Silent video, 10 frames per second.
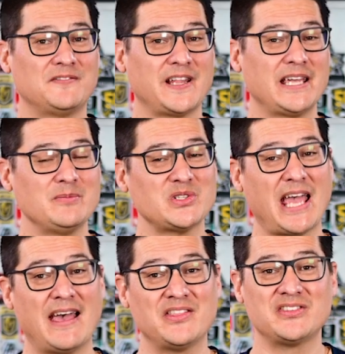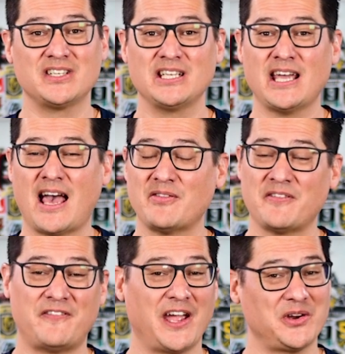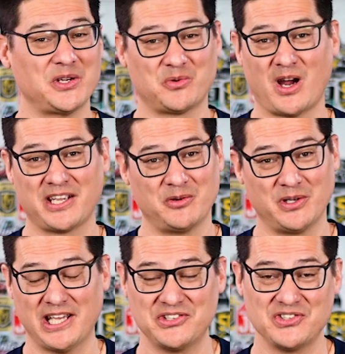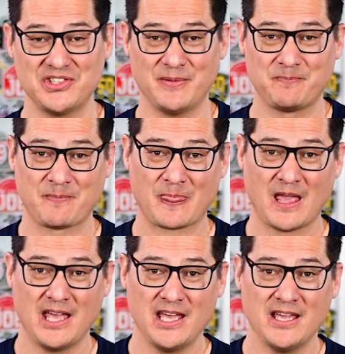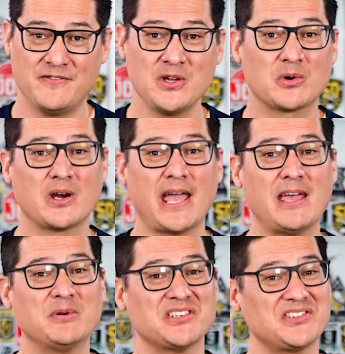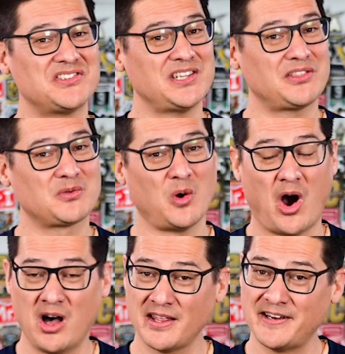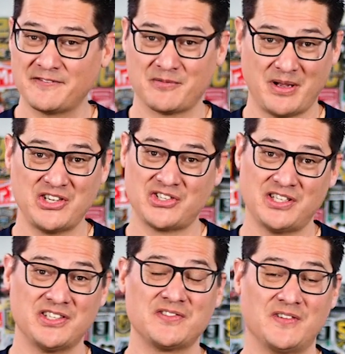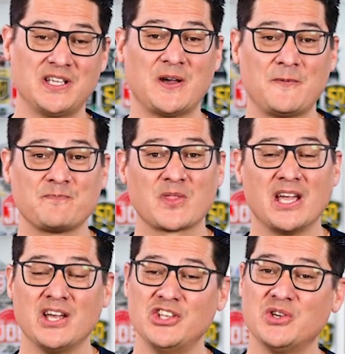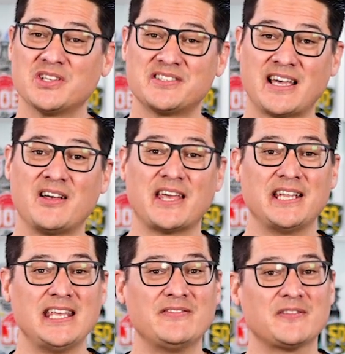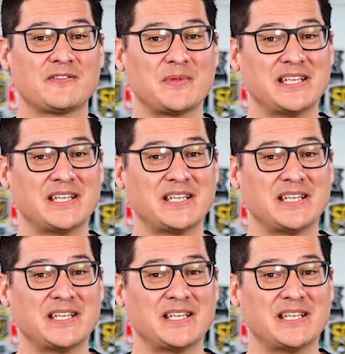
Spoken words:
Flames and the city have a very rocky relationship. If you were able to sit through all that information in this video, you can tell that even from the